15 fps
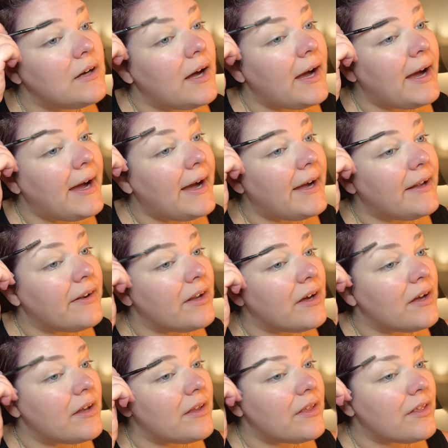and
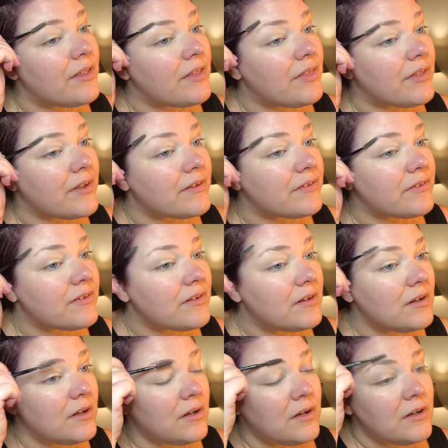this
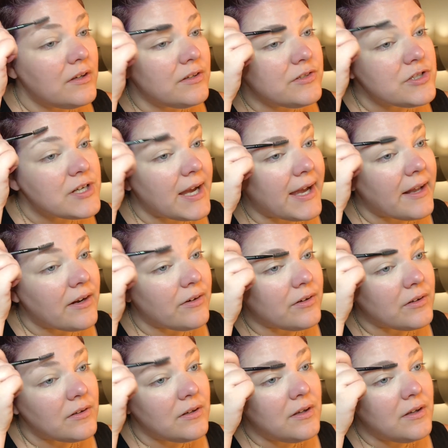channel